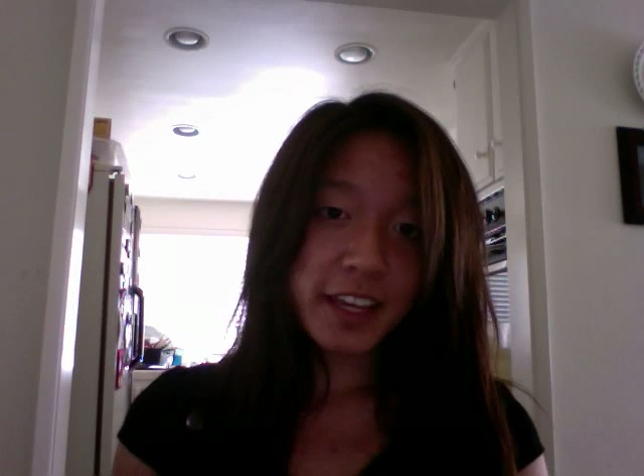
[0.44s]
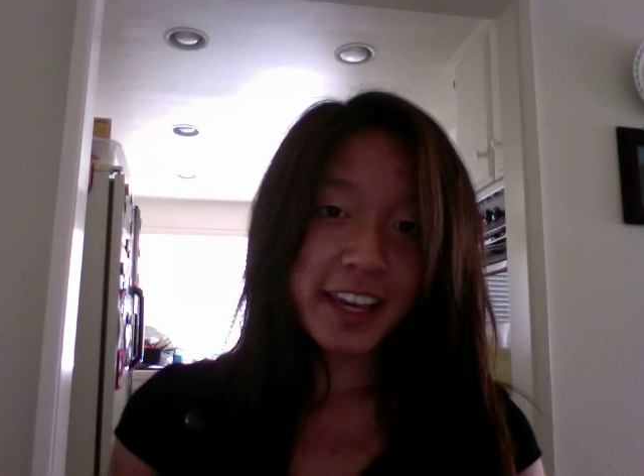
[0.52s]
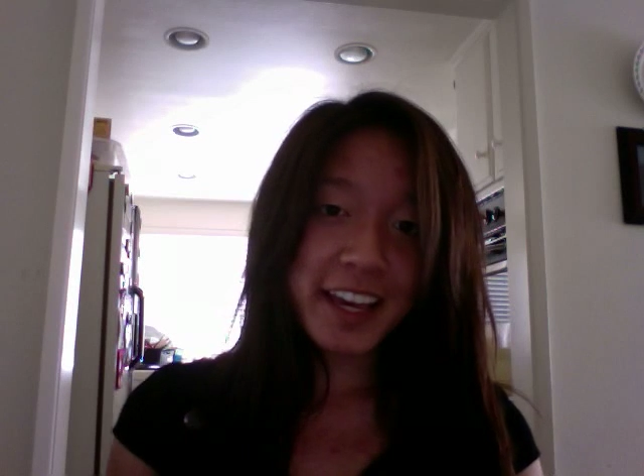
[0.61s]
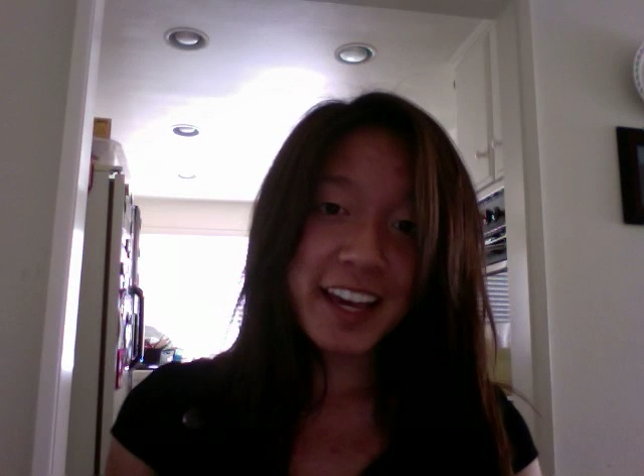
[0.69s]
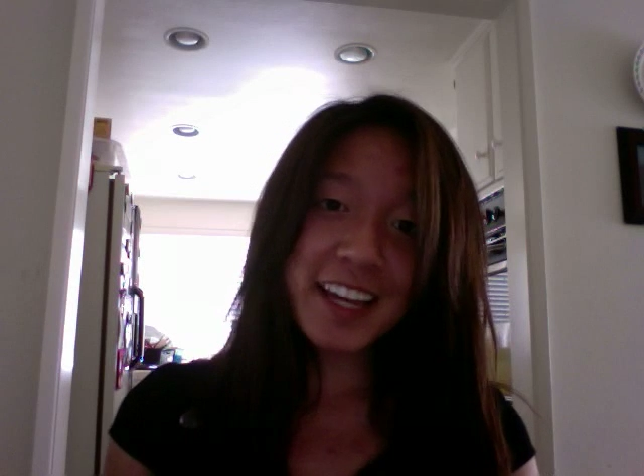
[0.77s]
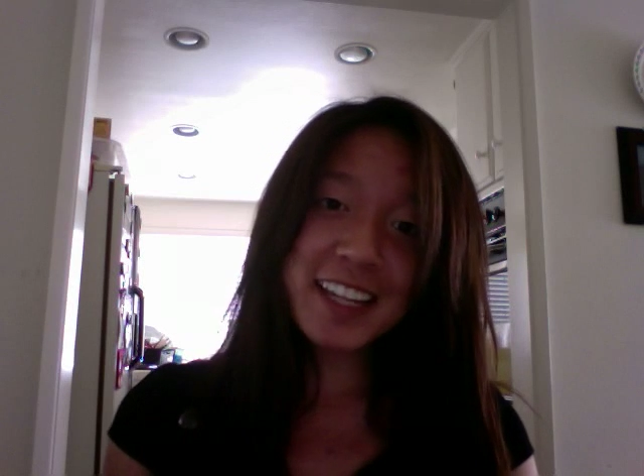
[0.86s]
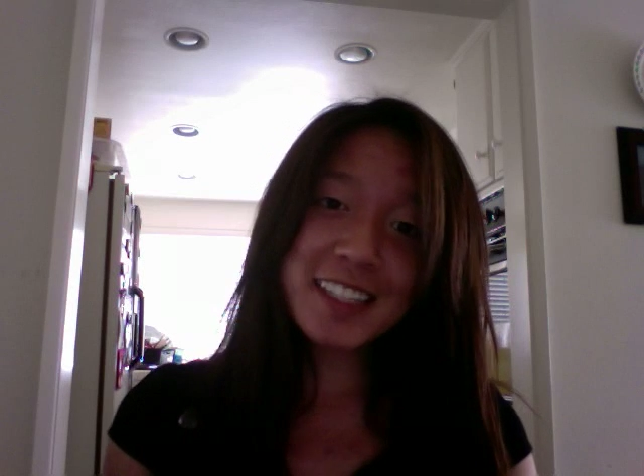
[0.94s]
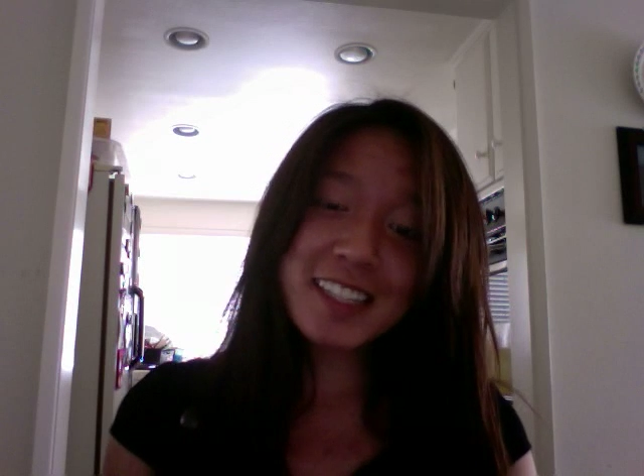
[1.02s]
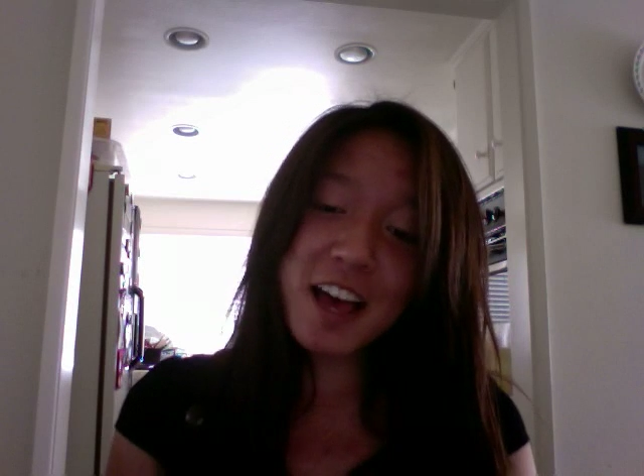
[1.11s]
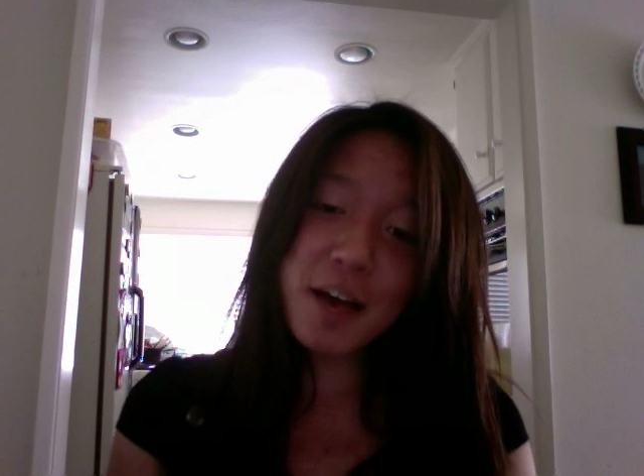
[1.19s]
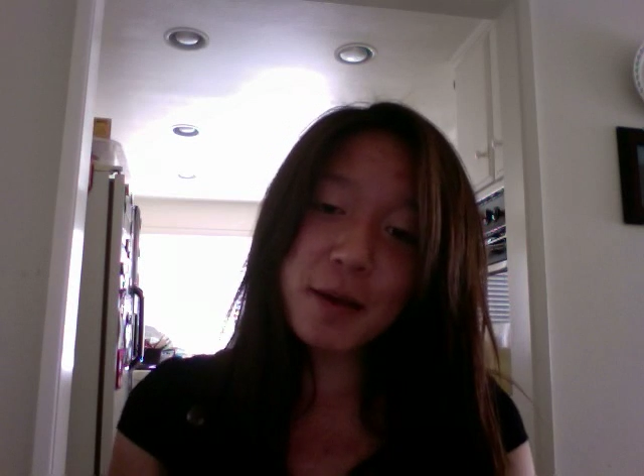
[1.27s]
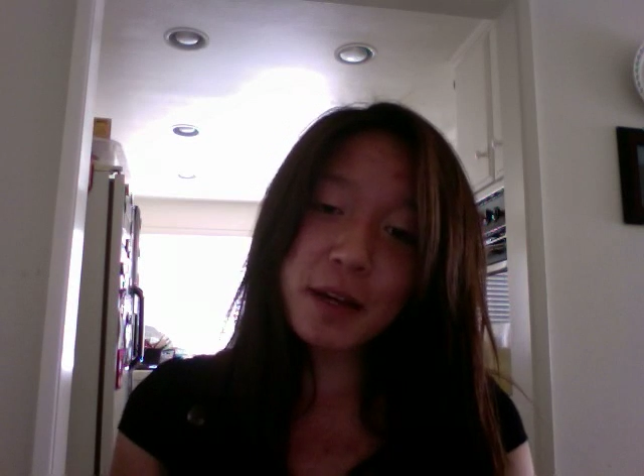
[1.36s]
Hey guys,
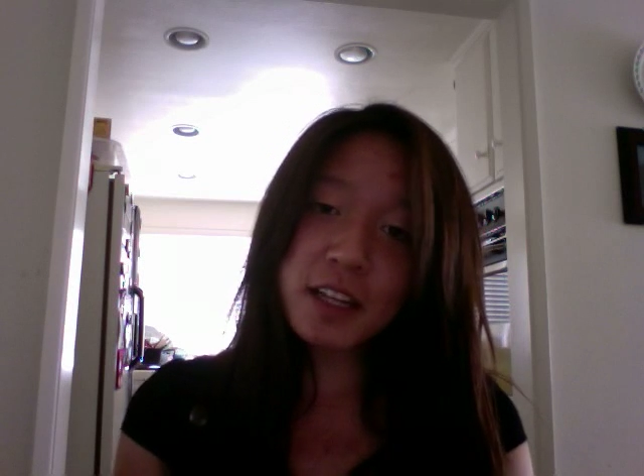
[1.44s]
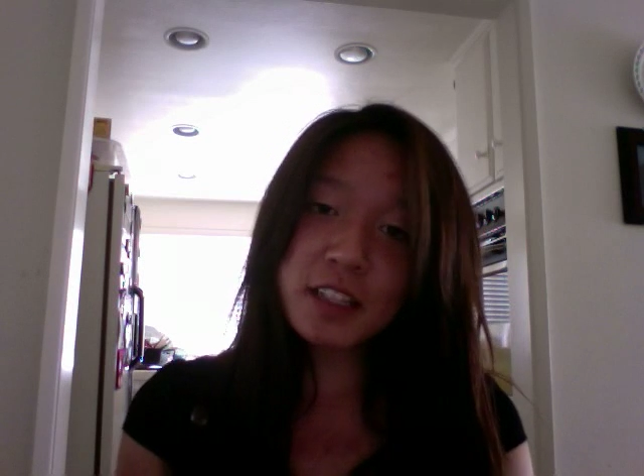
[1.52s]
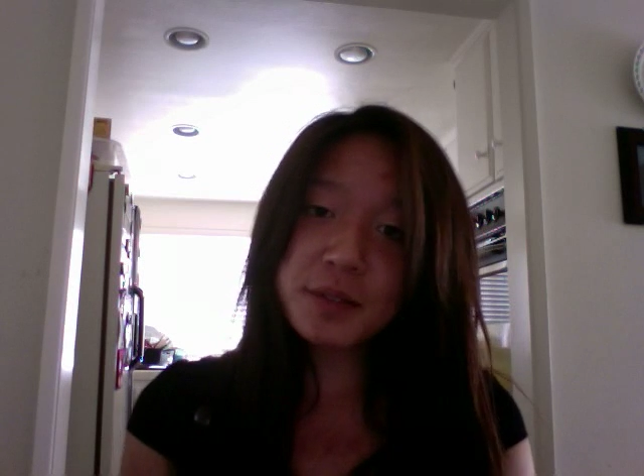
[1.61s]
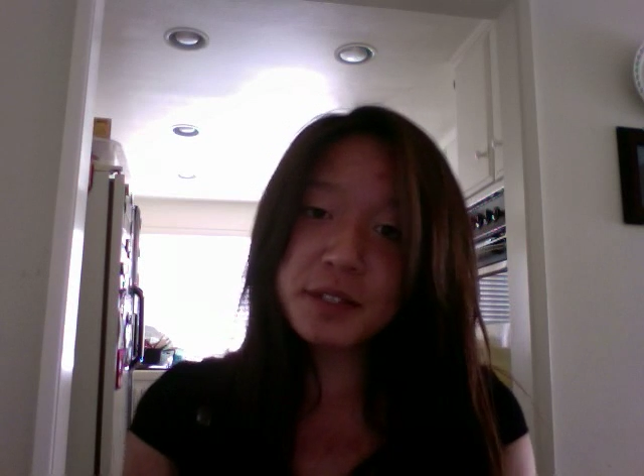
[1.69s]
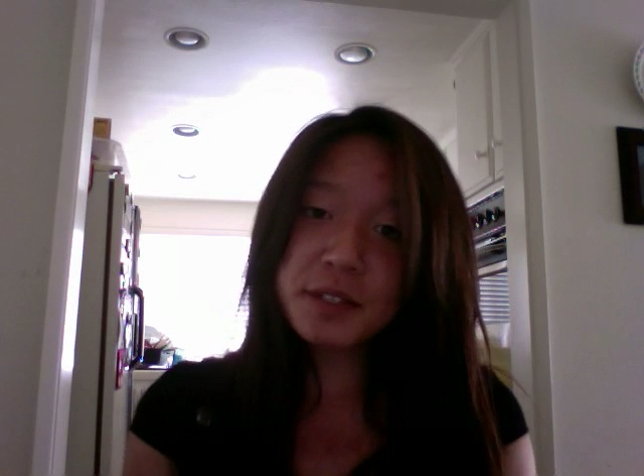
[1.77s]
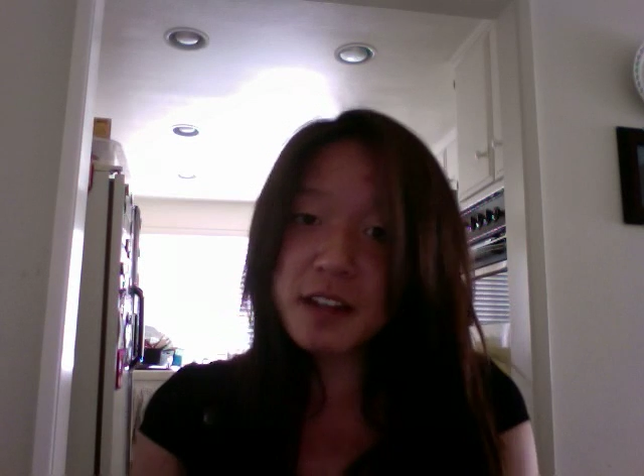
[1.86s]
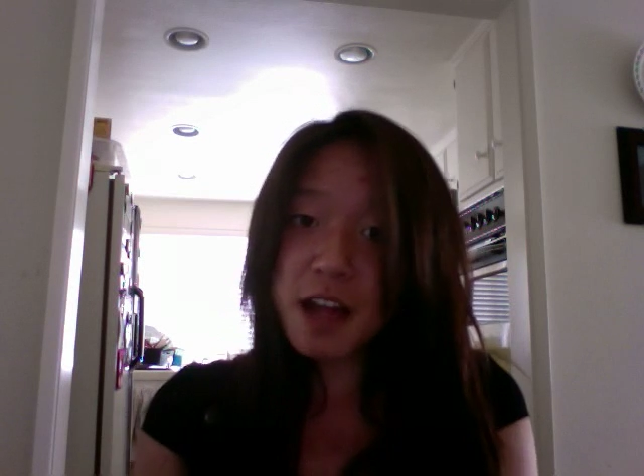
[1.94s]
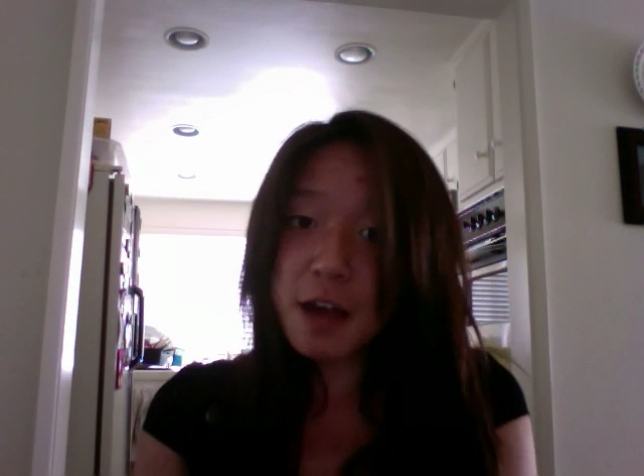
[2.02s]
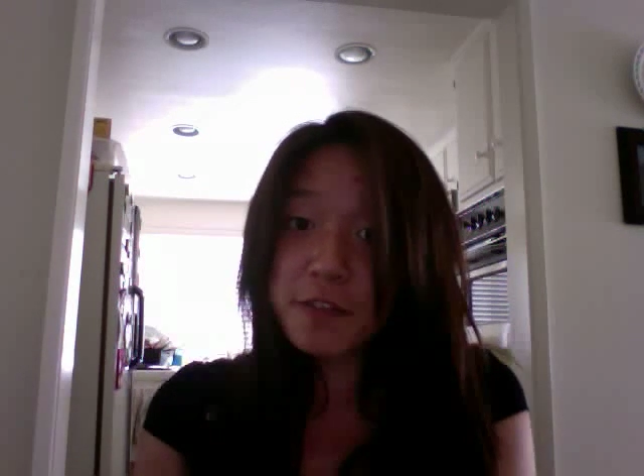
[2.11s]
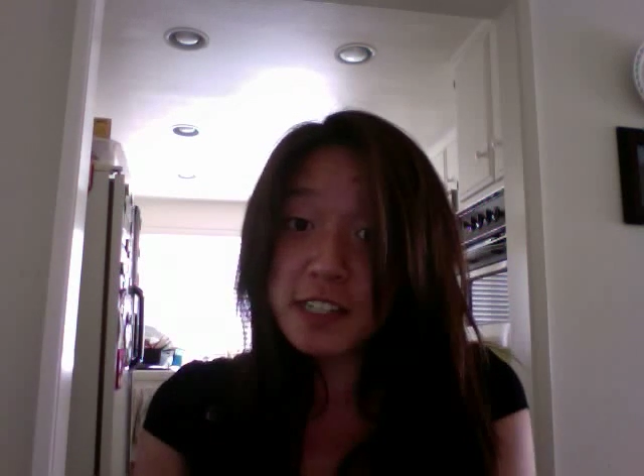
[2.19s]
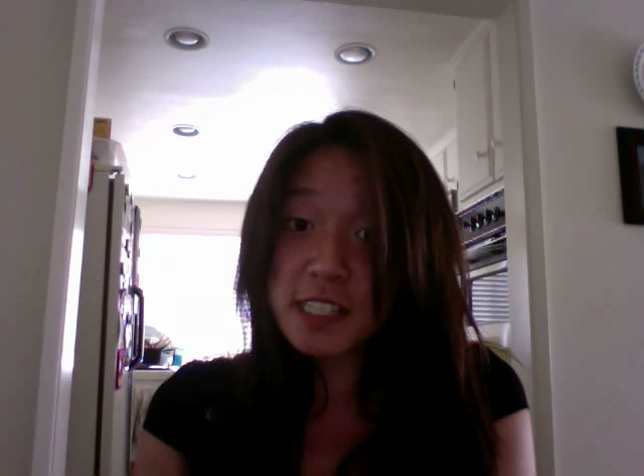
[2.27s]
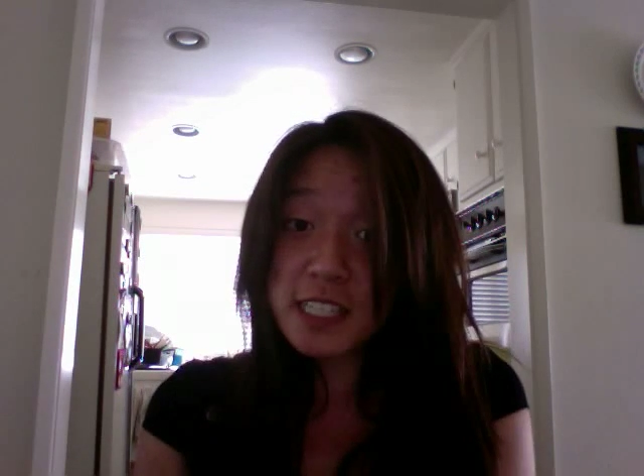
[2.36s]
um, I'm gonna do another
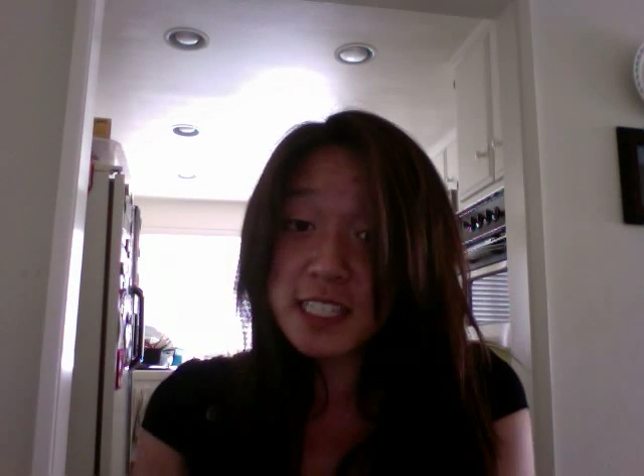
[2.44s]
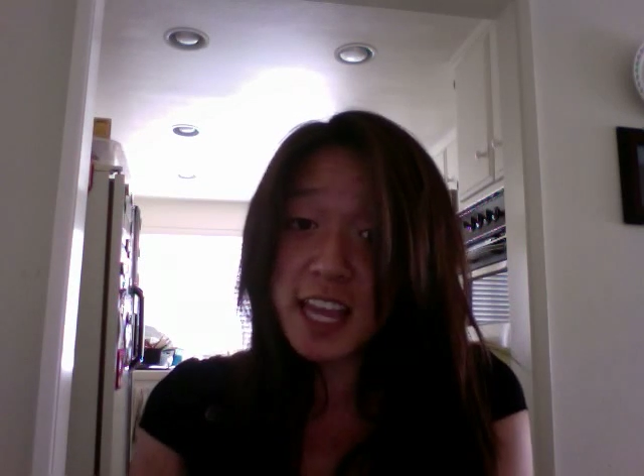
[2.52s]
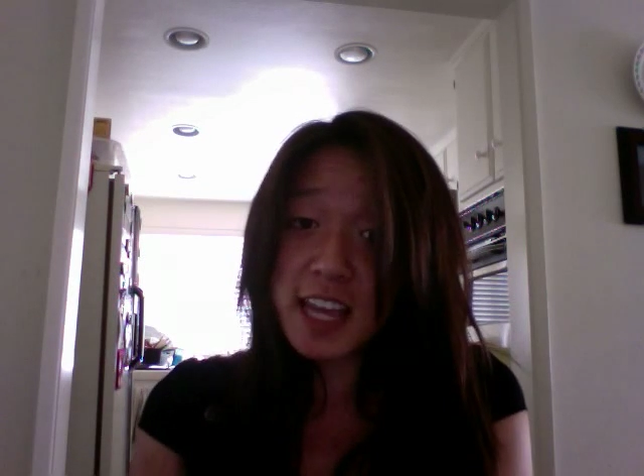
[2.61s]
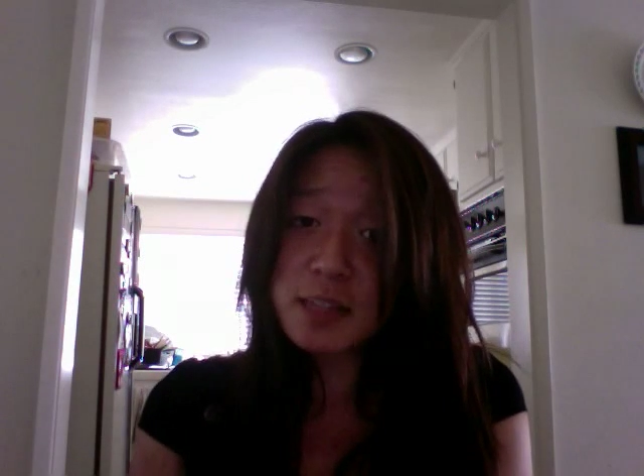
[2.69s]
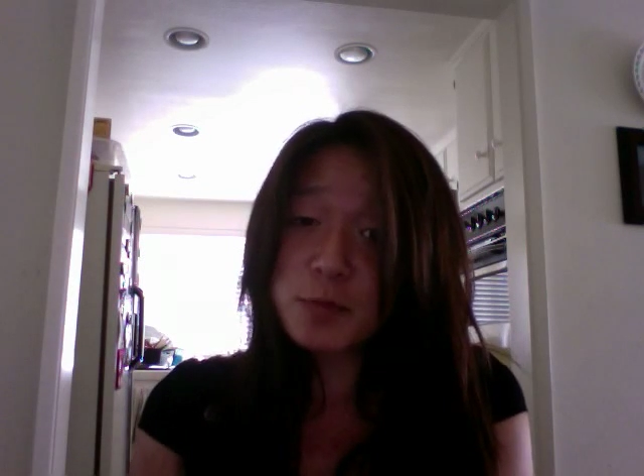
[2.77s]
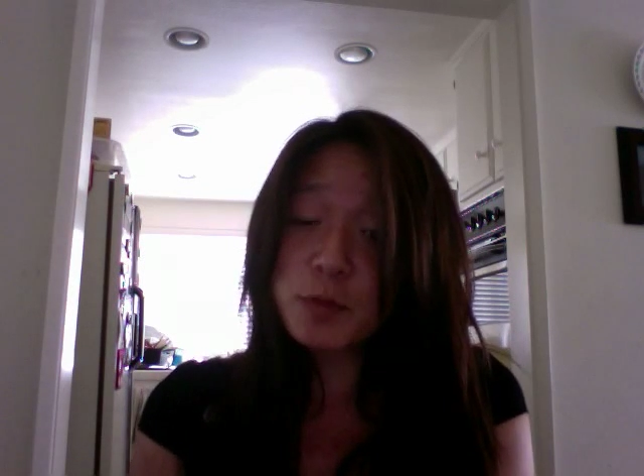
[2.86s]
outfit of the day.